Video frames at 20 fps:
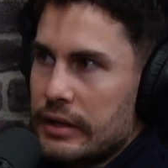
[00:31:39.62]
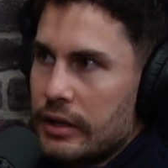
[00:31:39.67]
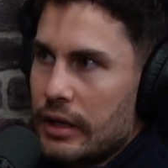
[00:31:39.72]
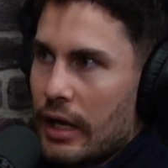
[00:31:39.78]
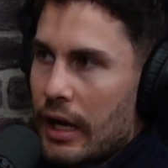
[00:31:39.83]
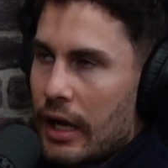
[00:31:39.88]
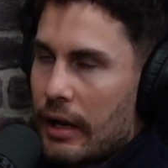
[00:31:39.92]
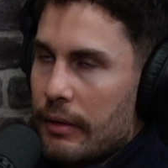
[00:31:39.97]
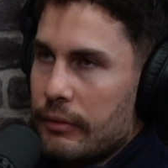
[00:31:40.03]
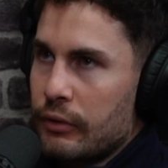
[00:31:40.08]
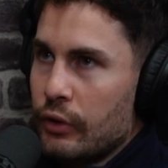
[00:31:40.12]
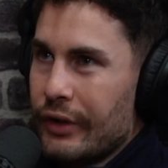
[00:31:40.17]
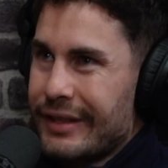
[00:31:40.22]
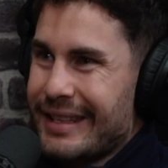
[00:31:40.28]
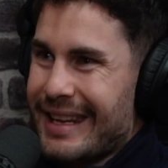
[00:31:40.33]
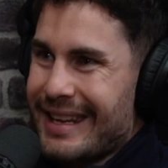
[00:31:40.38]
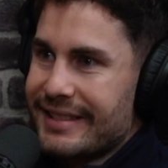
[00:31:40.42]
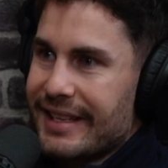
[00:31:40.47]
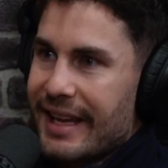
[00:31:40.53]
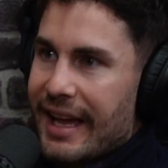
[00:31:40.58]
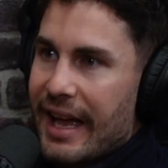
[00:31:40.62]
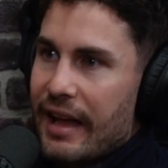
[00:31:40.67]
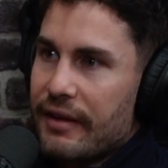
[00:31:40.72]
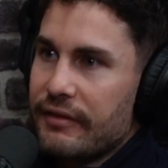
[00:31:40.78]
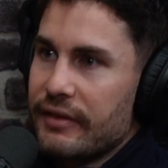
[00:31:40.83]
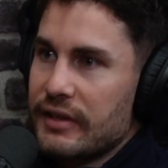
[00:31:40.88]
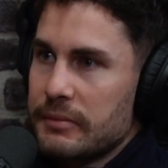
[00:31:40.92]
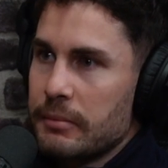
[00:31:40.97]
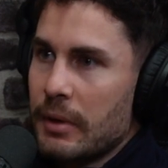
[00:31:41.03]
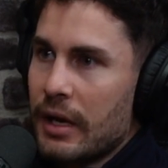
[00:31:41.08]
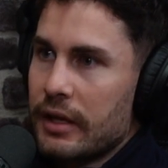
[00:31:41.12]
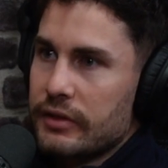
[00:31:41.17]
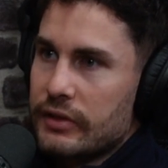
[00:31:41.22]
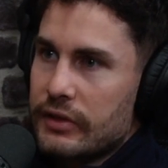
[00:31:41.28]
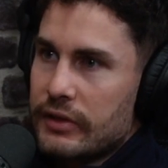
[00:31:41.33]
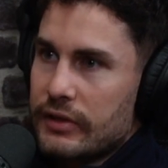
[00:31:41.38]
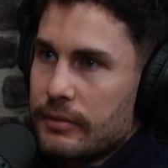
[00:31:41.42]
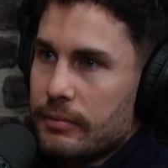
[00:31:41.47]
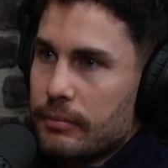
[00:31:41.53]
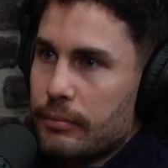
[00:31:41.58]
not need to have as
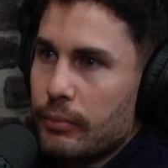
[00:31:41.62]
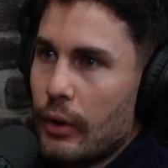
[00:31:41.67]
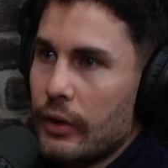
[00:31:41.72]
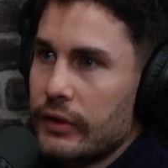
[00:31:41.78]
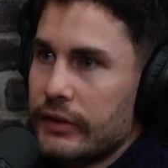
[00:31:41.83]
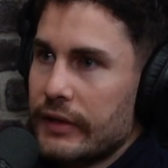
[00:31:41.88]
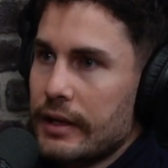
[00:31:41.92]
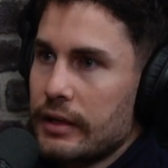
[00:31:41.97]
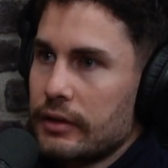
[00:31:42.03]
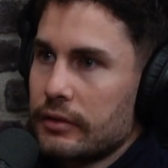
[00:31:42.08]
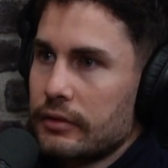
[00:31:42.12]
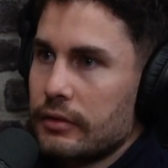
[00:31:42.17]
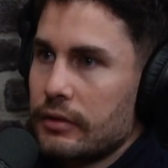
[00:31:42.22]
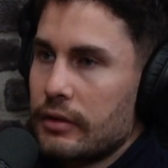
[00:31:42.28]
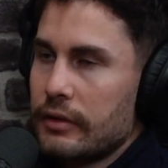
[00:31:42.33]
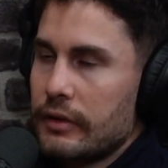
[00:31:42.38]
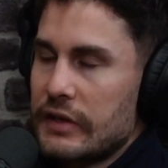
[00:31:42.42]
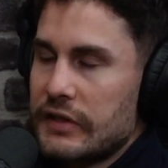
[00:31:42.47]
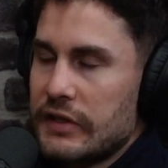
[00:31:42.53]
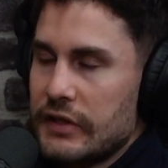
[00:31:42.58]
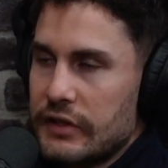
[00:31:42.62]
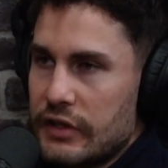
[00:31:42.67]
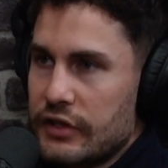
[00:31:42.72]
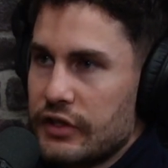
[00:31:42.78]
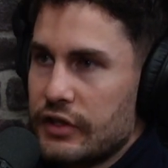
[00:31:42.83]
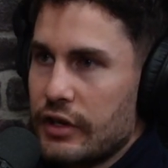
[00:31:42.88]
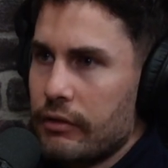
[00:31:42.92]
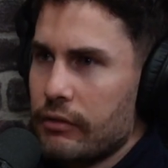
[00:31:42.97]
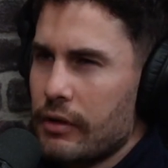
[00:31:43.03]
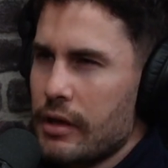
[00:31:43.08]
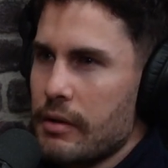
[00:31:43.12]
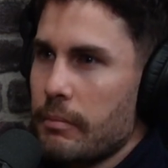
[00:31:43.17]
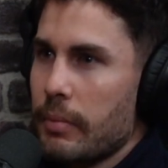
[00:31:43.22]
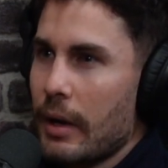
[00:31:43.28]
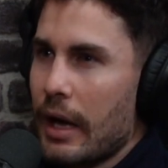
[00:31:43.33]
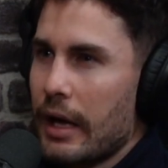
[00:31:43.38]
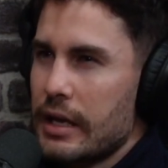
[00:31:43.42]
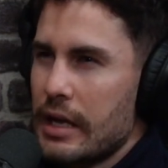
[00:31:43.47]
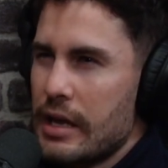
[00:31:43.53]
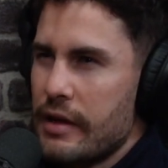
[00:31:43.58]
much protein. This is just generally,
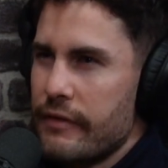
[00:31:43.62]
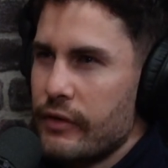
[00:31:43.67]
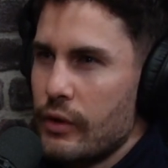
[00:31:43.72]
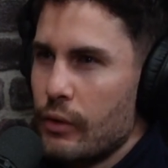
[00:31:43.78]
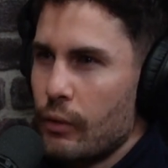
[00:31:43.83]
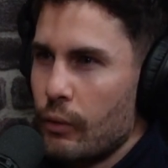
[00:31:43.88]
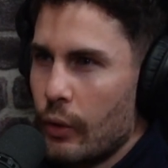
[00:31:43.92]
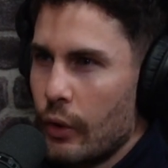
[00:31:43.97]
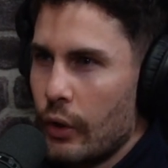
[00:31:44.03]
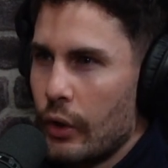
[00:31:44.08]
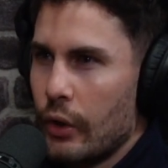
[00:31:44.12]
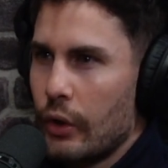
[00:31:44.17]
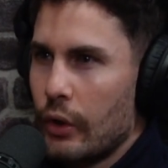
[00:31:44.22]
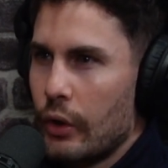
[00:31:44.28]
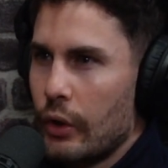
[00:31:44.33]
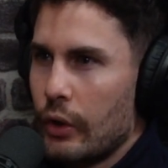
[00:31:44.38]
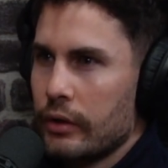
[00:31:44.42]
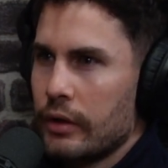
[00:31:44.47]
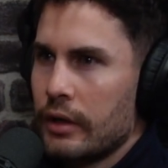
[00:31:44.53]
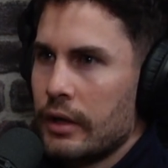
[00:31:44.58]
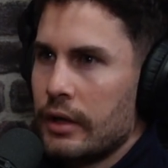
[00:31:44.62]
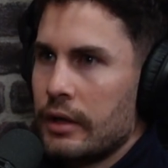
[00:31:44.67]
but if you were